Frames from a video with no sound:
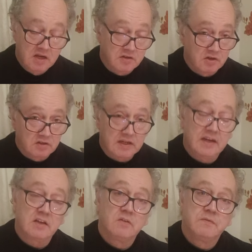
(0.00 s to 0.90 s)
Don't get
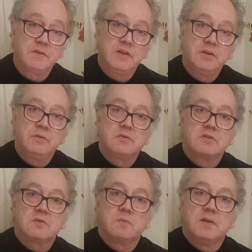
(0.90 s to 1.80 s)
it
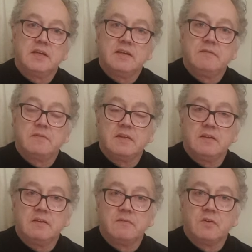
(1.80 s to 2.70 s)
confused with
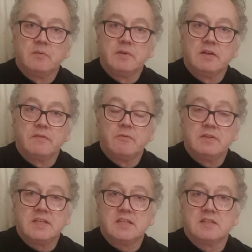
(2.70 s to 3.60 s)
the formula for
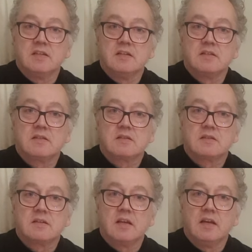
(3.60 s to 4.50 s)
resistance.